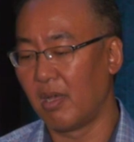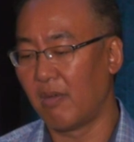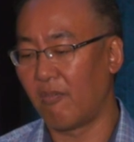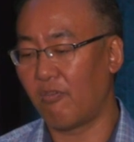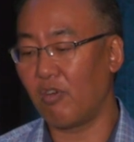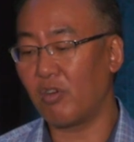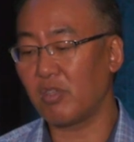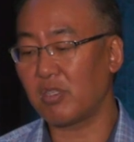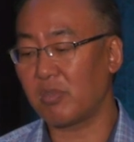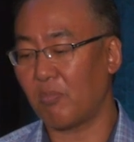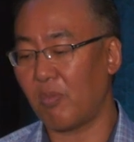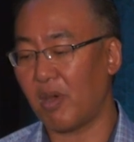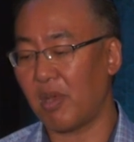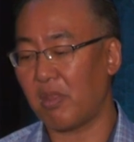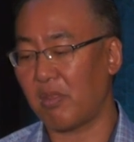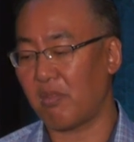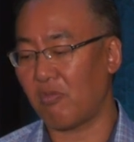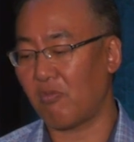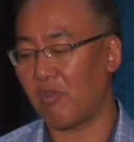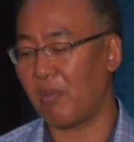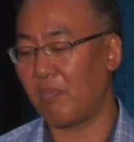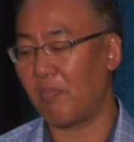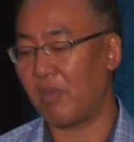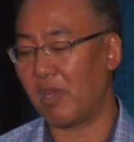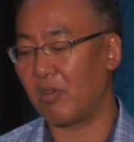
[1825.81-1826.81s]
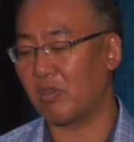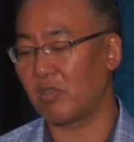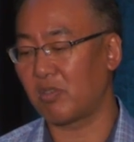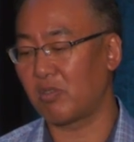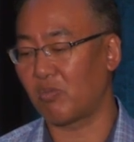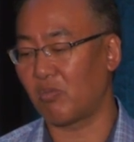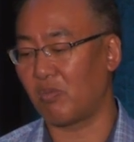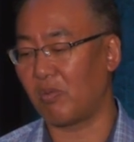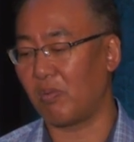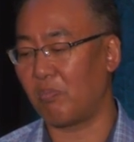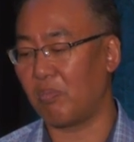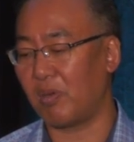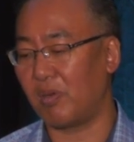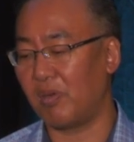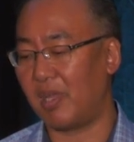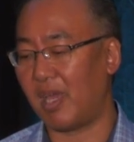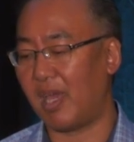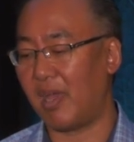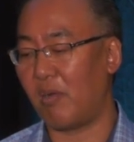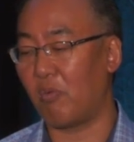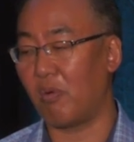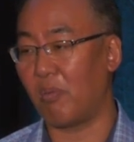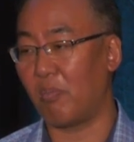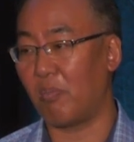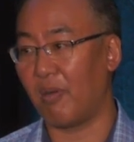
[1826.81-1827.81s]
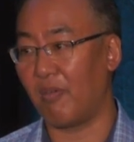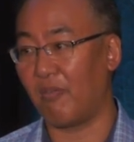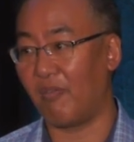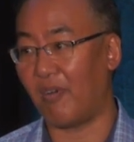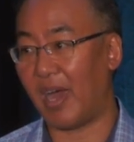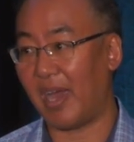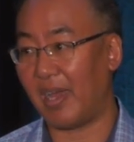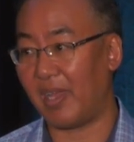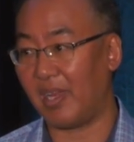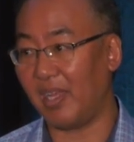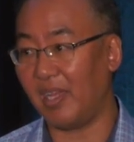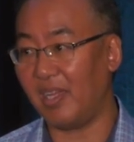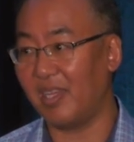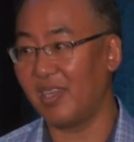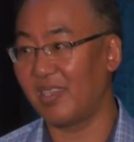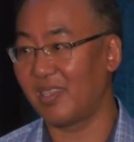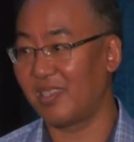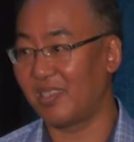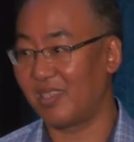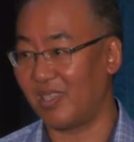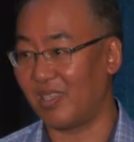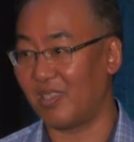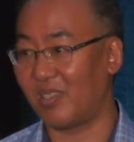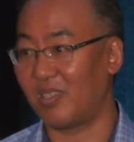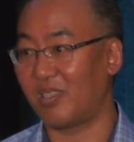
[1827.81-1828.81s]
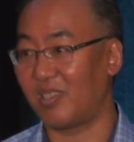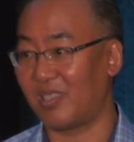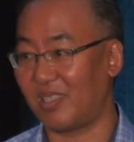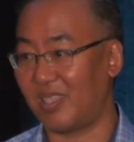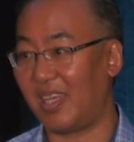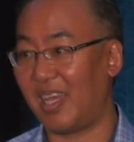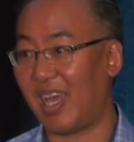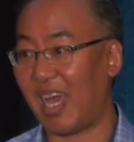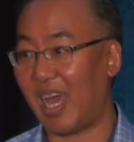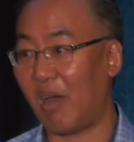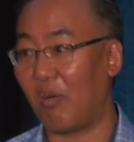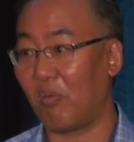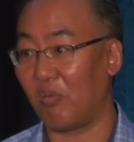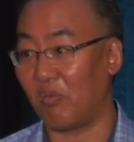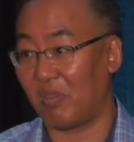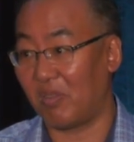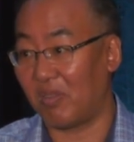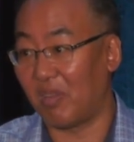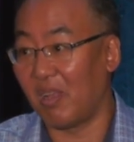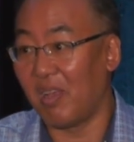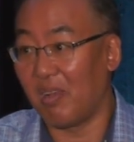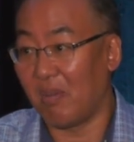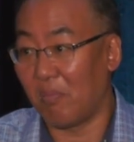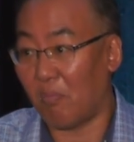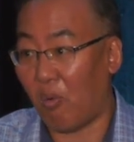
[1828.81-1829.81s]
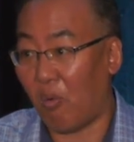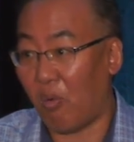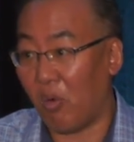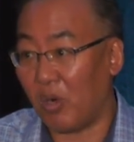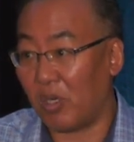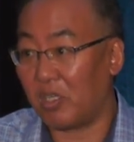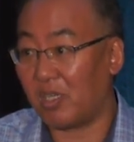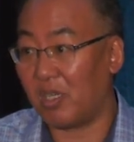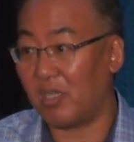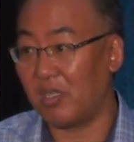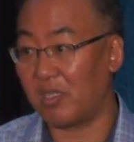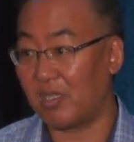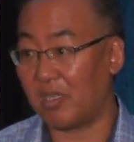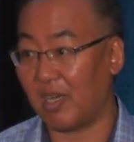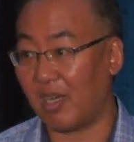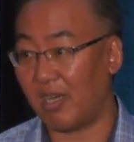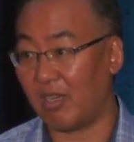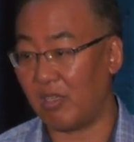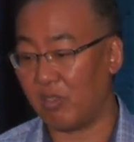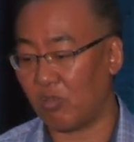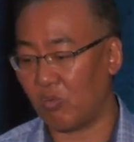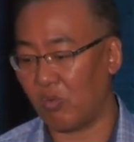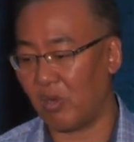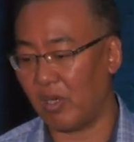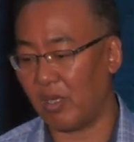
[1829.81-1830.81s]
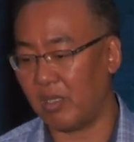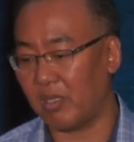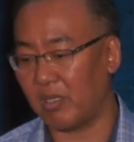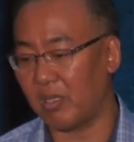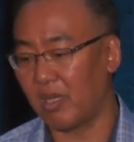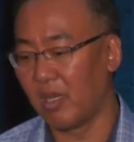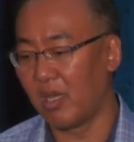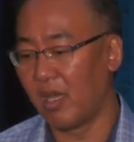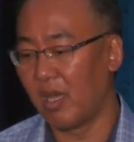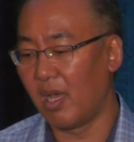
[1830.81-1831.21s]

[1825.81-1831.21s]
First month, 3 meals per day were provided to see how portion size was.